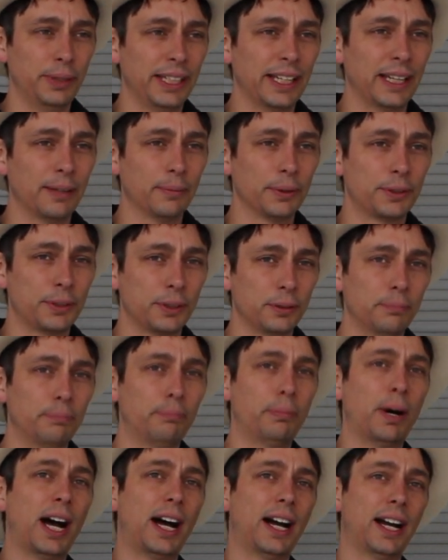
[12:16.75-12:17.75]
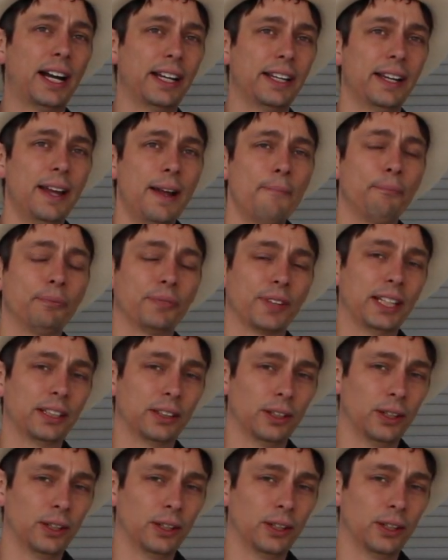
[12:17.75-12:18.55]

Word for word: Being able to buy in